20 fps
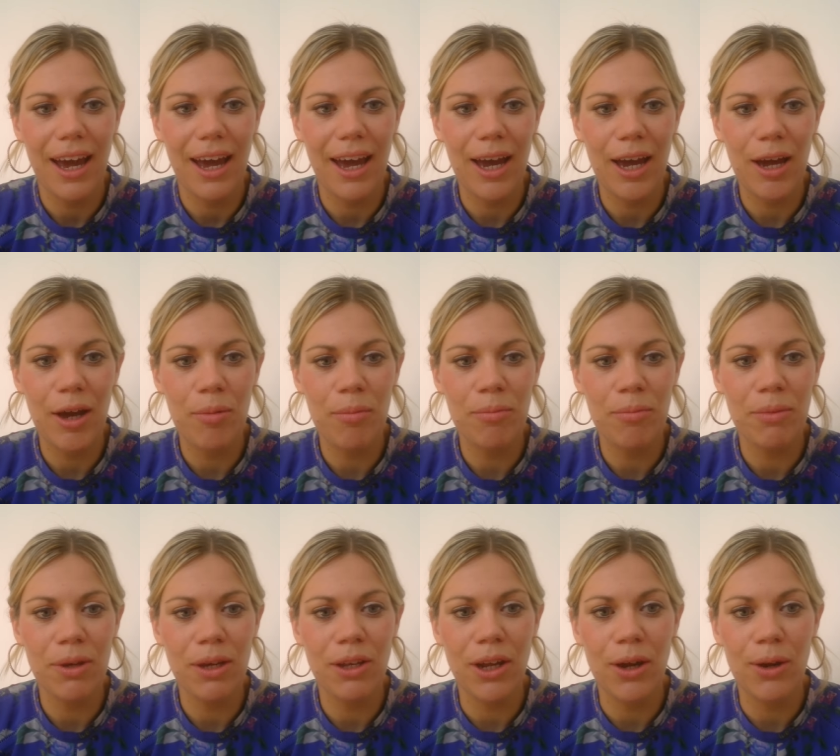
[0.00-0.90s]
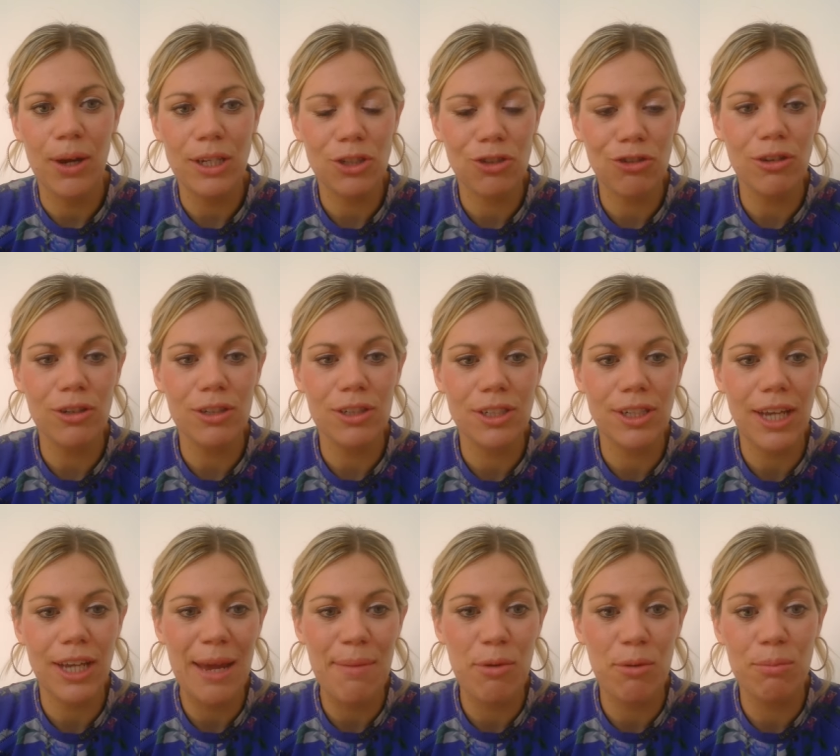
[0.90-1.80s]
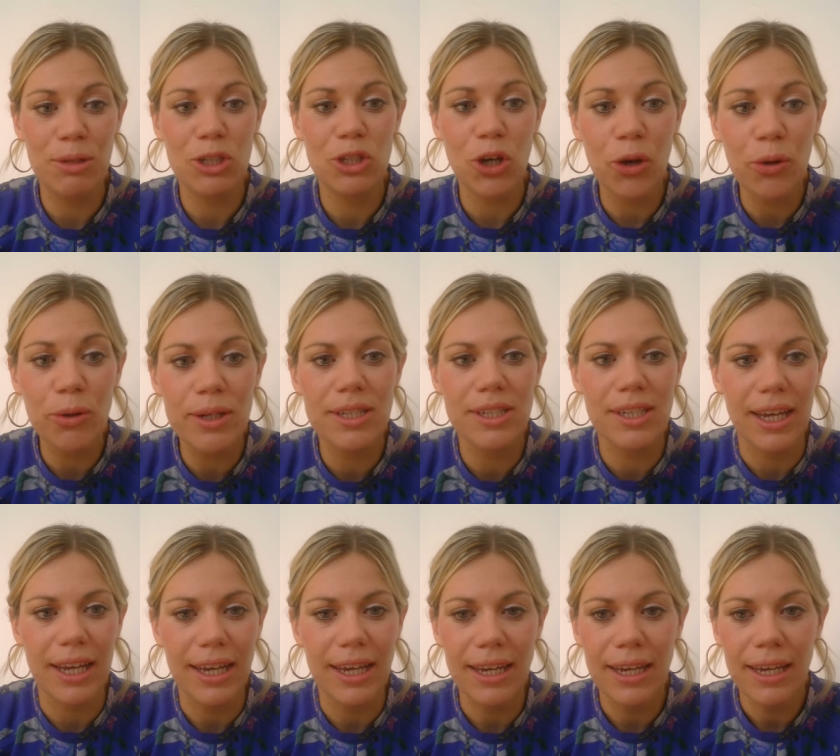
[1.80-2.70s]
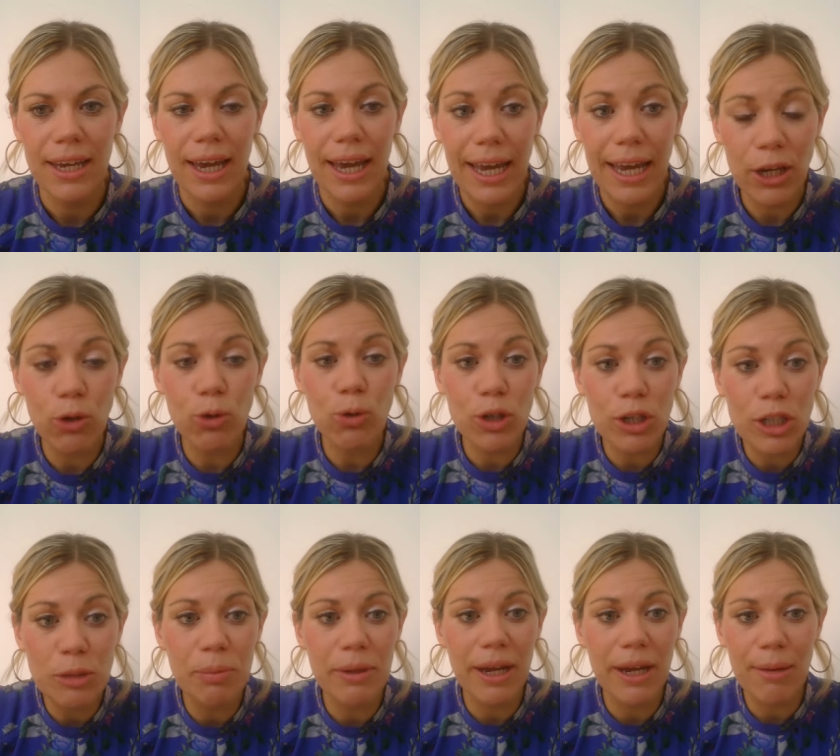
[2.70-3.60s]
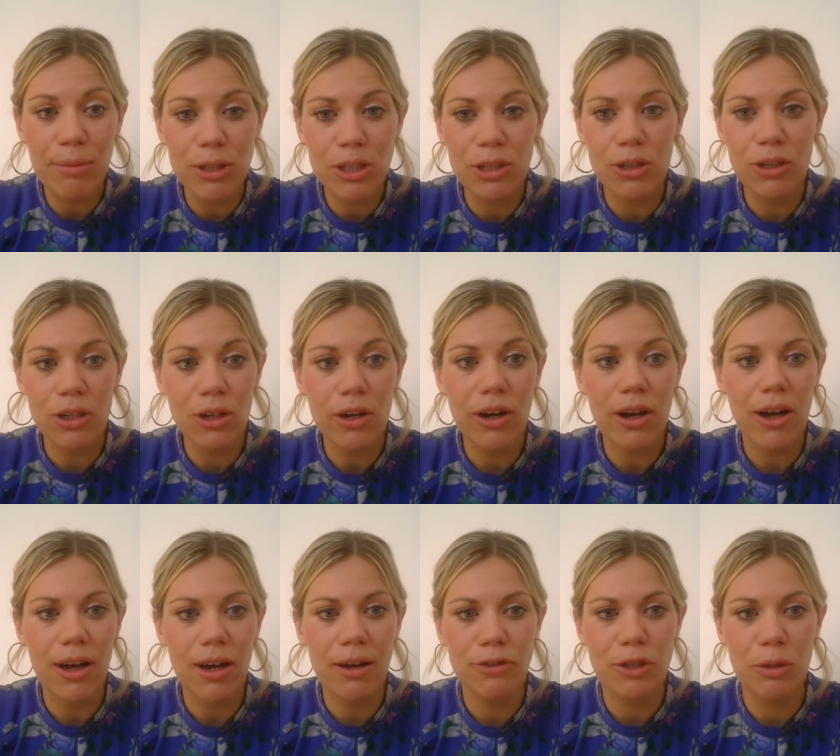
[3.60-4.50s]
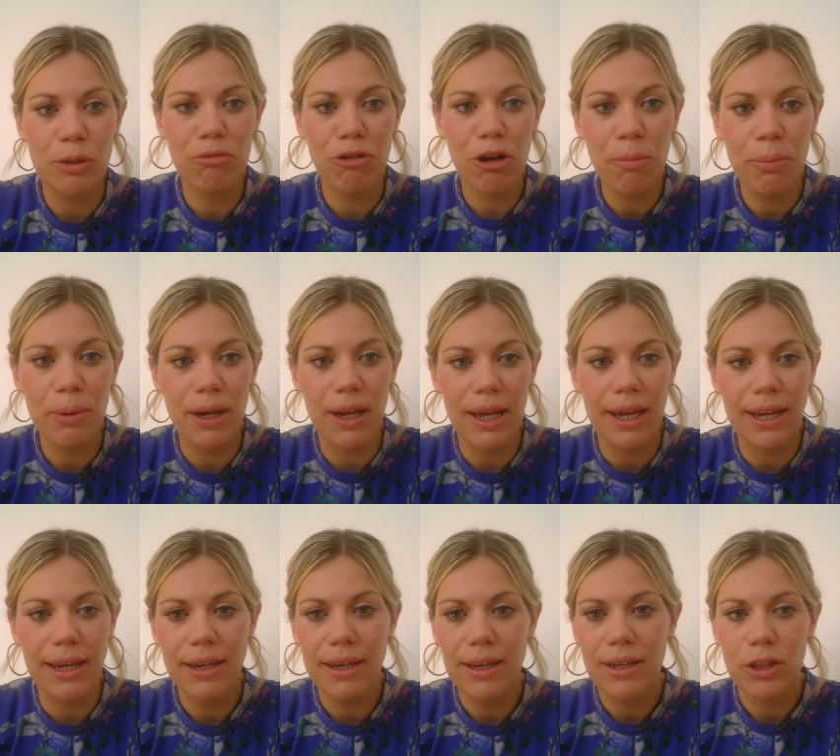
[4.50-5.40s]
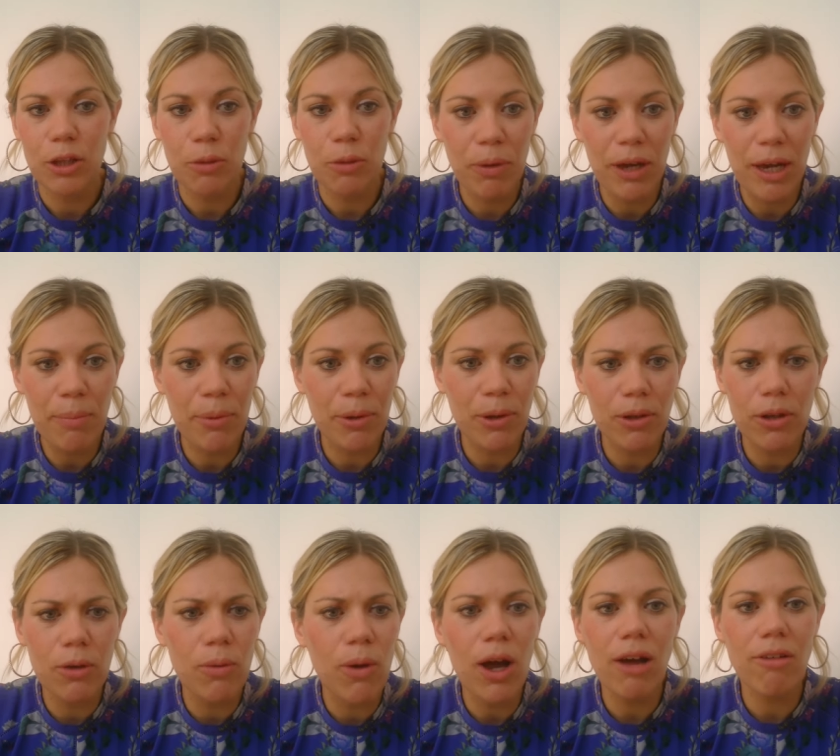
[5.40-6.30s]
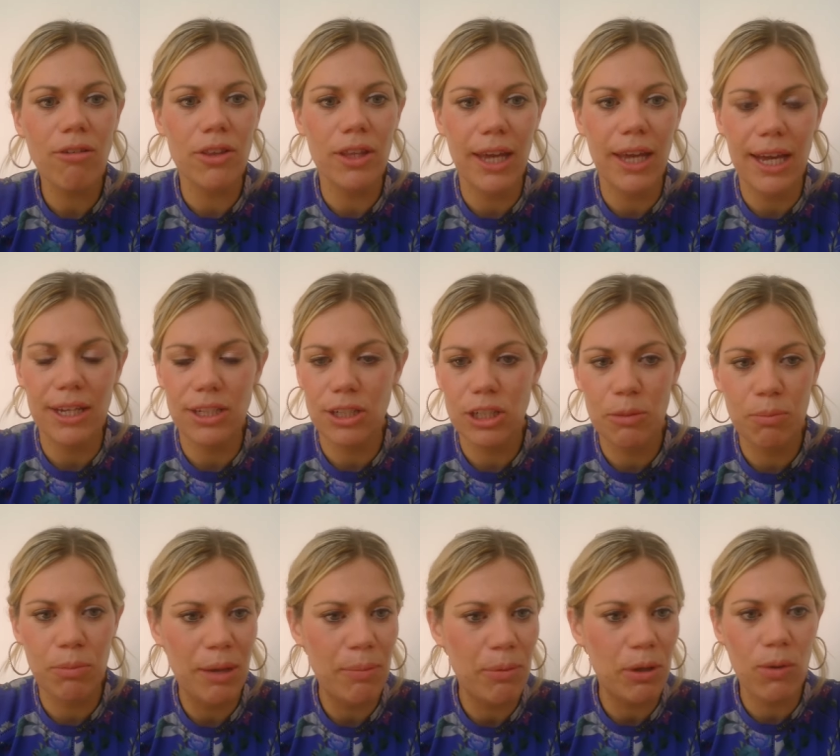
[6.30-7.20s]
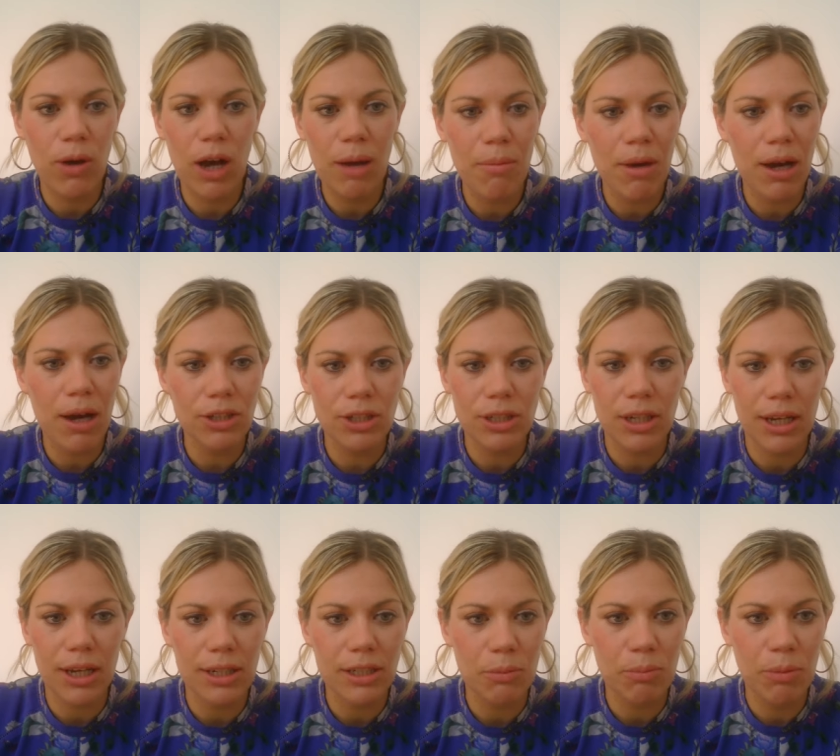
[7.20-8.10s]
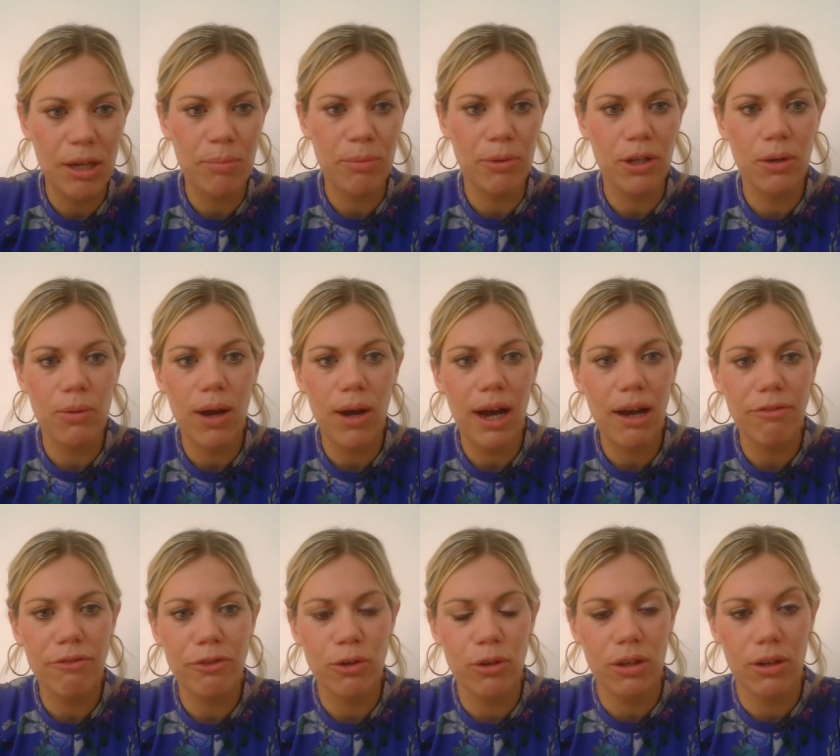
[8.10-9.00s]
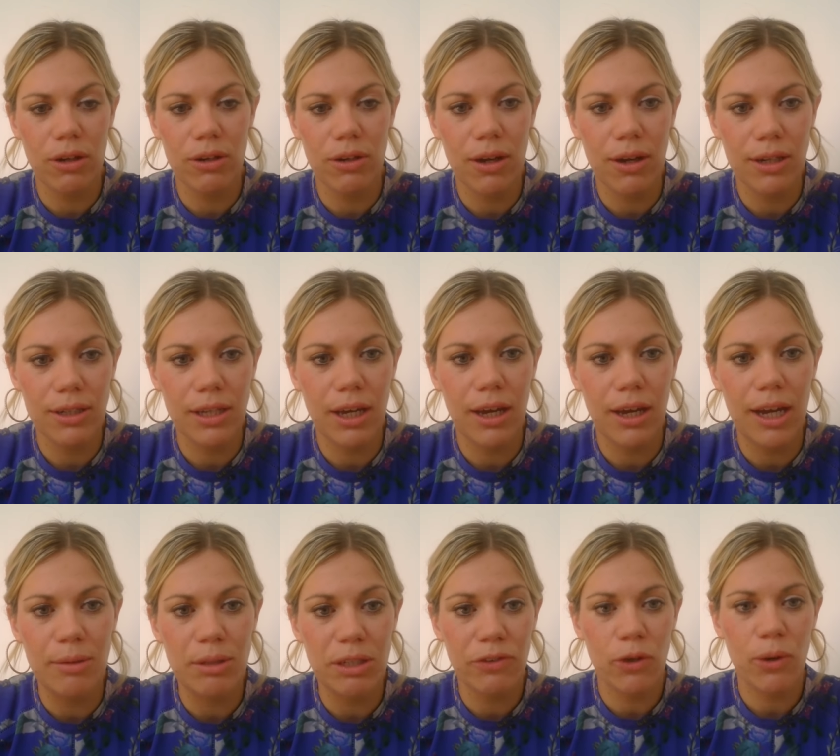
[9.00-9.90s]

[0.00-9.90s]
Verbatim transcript: um, you know, a strong and stable majority in order to be able to look after properly the people who are on the edges, the people who are marginalised, the people who have fallen on hard times.